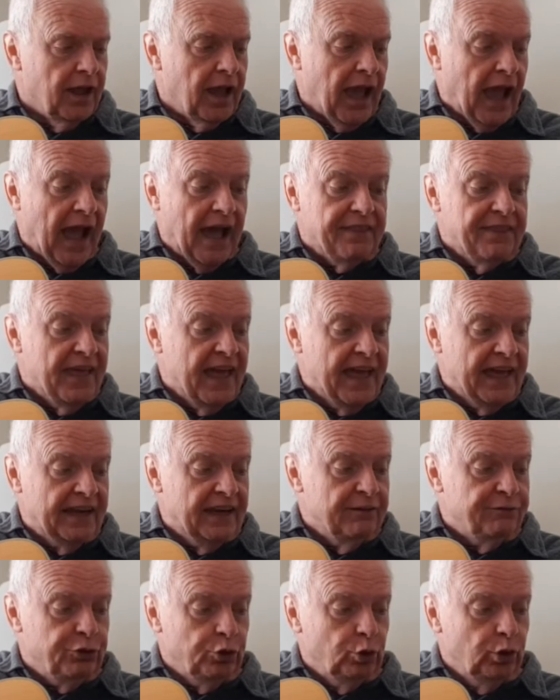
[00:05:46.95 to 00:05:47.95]
And then
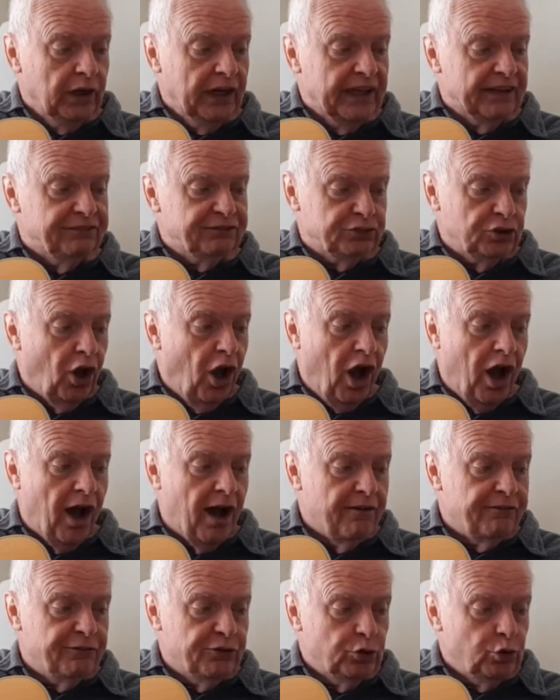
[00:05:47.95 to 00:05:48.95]
if you lift
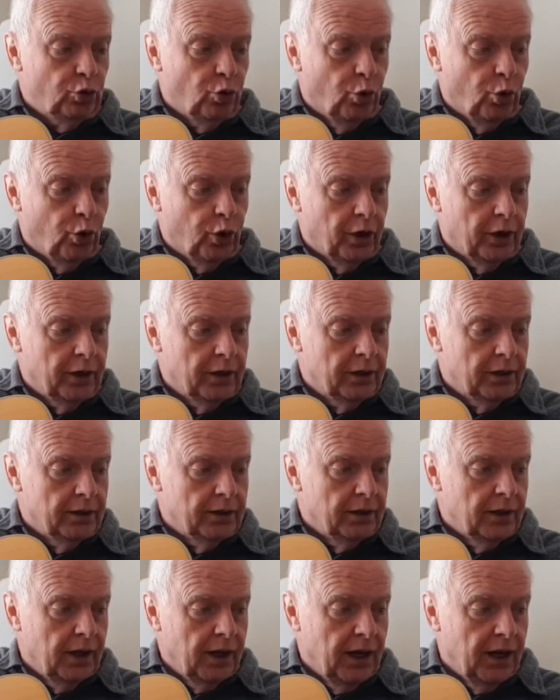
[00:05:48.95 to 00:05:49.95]
off your
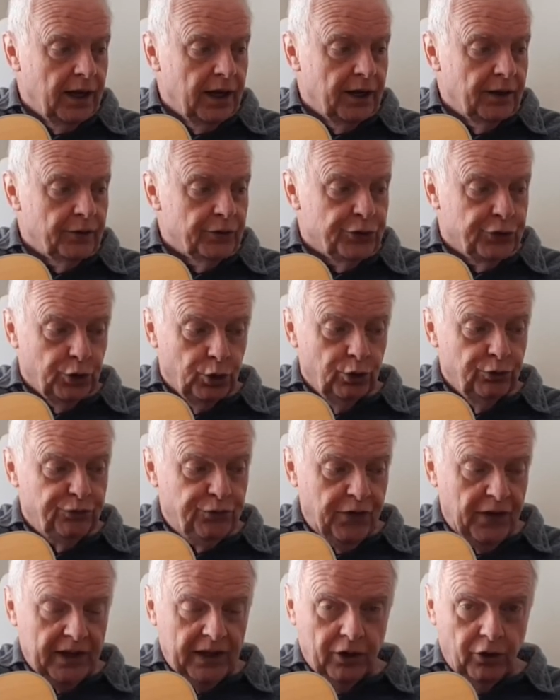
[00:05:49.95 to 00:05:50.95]
third
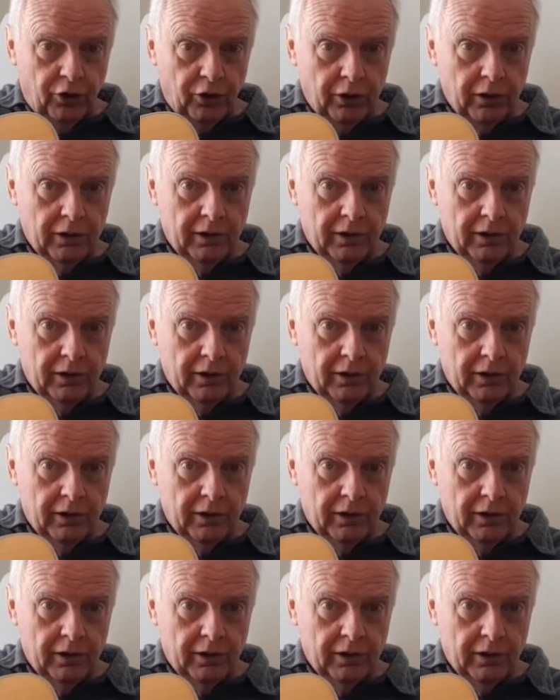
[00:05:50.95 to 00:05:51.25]
finger,